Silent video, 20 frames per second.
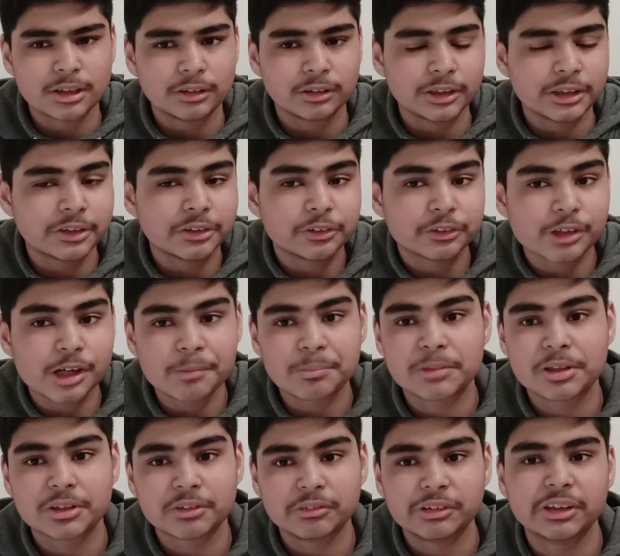Later
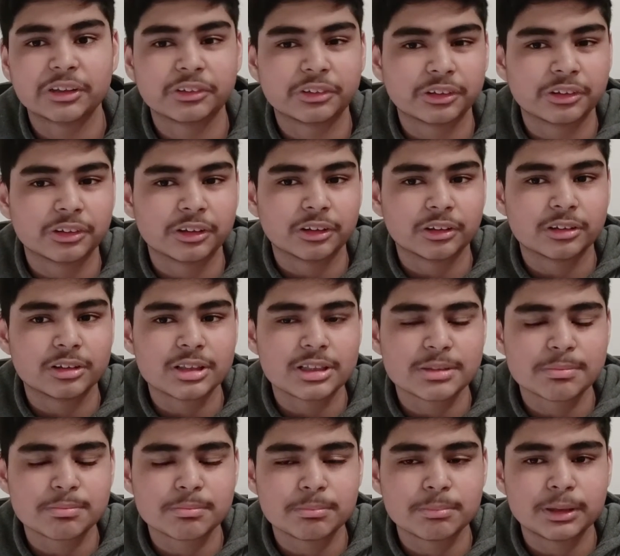dropped to
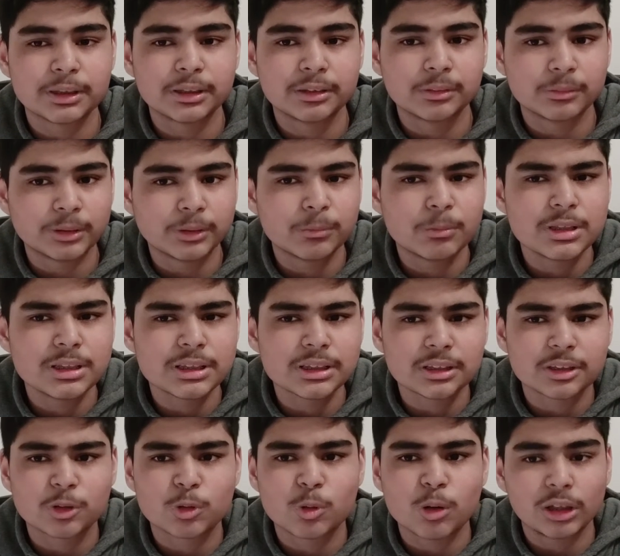$300, but it was a
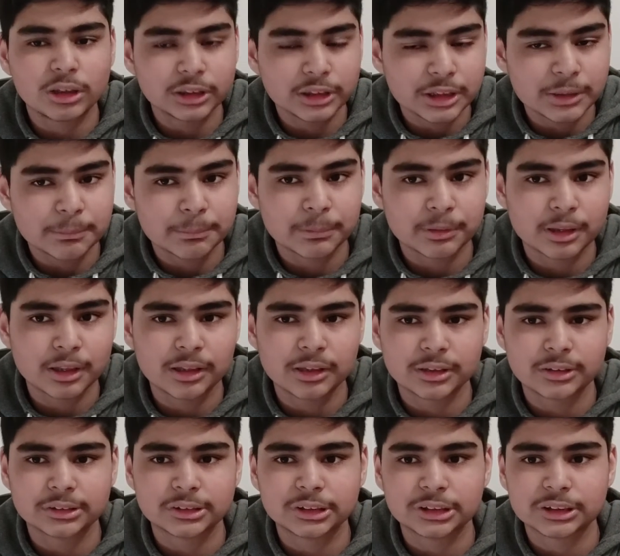quality
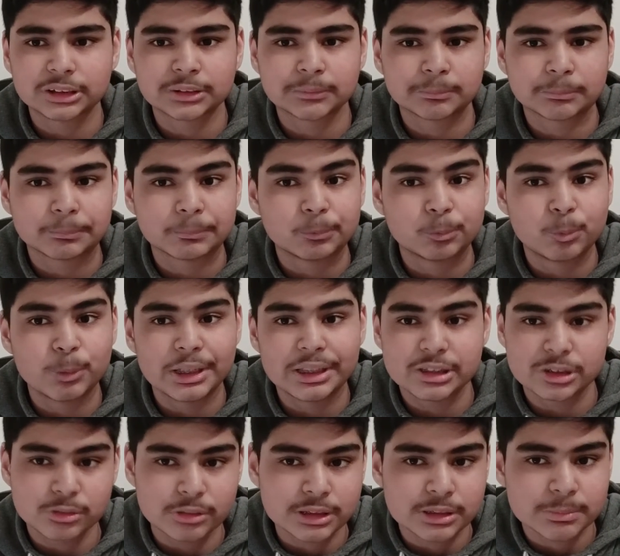product, just way
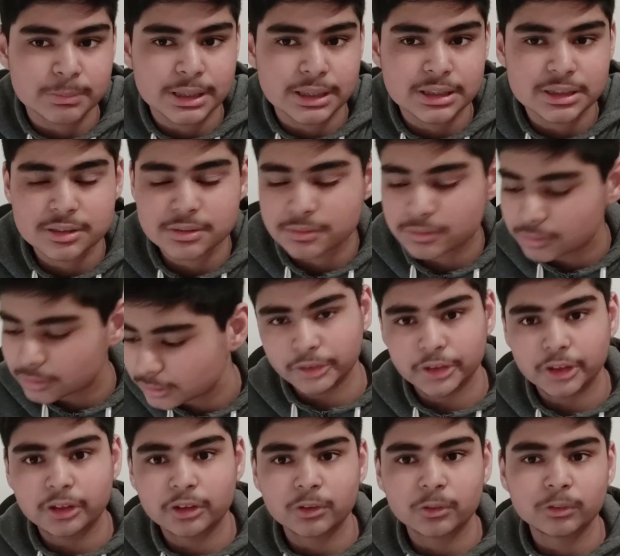too expensive.
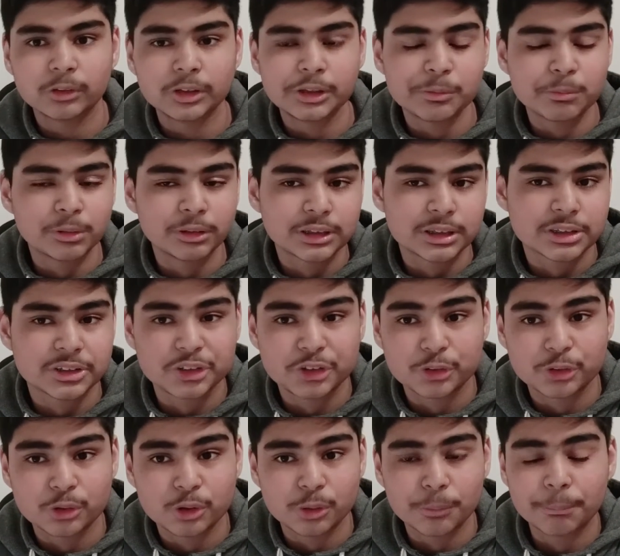Not only will this
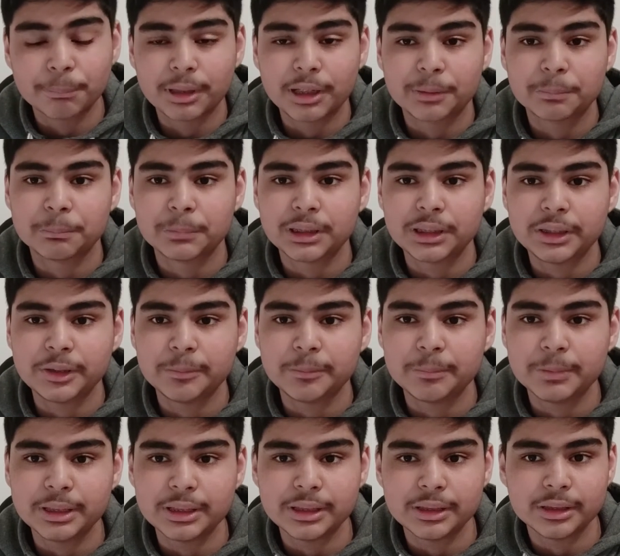new HomePod Mini
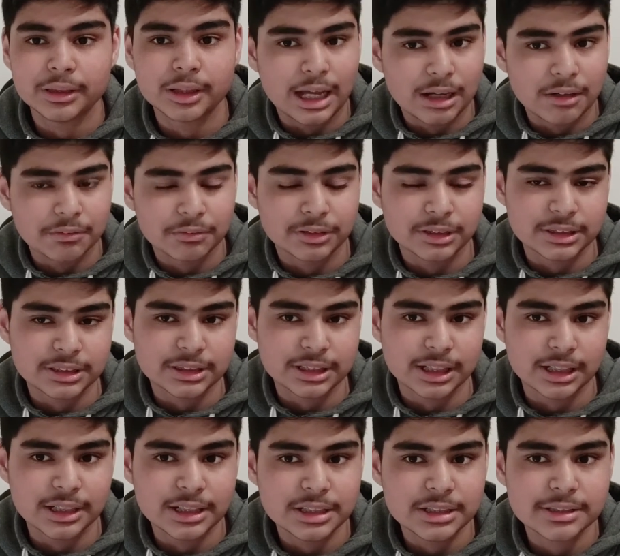be half the
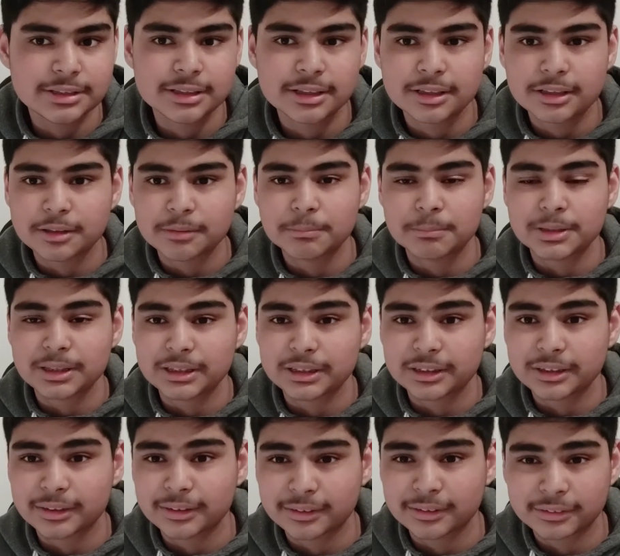size,
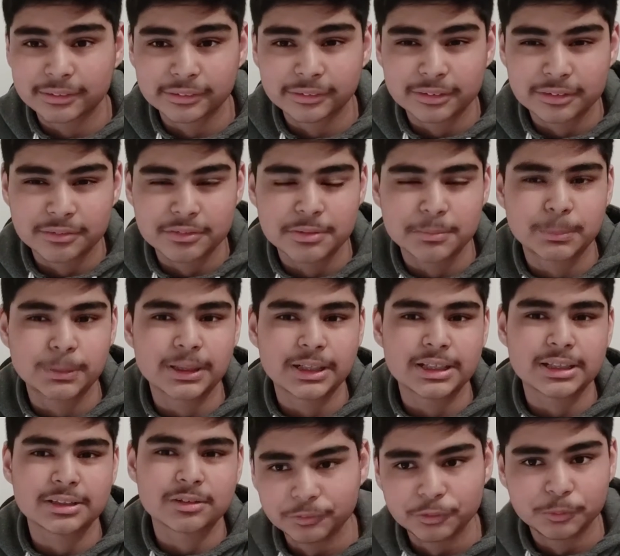but a third of the
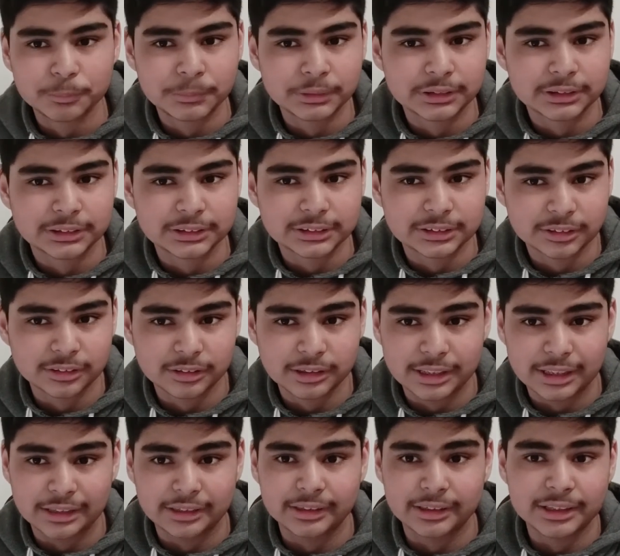price, rumored to start
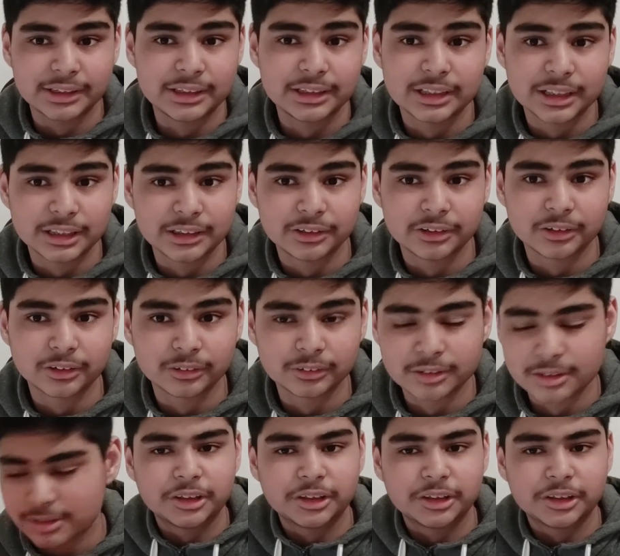at $99.